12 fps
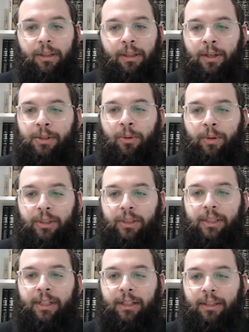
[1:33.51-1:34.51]
things always
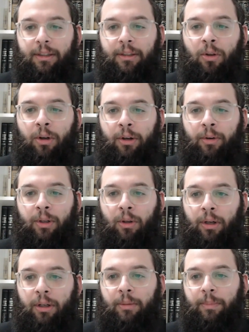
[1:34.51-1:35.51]
just get longer and
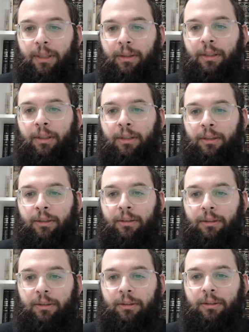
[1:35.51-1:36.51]
longer. But
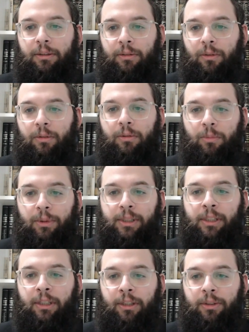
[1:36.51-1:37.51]
we'll
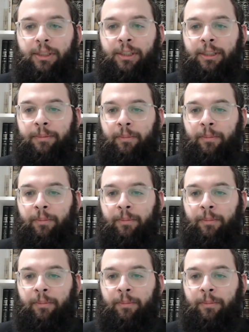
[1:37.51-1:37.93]
see. You'll see.